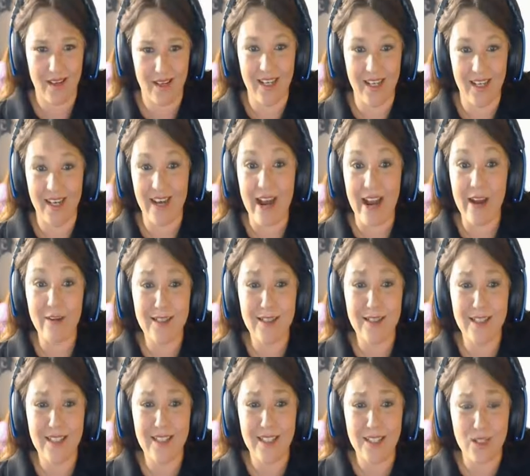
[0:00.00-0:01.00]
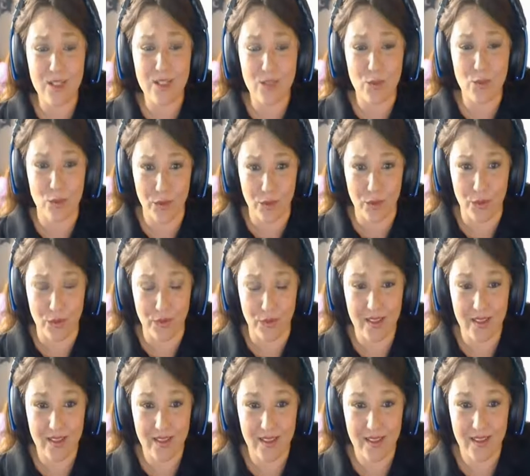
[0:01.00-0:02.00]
in an air-conditioned room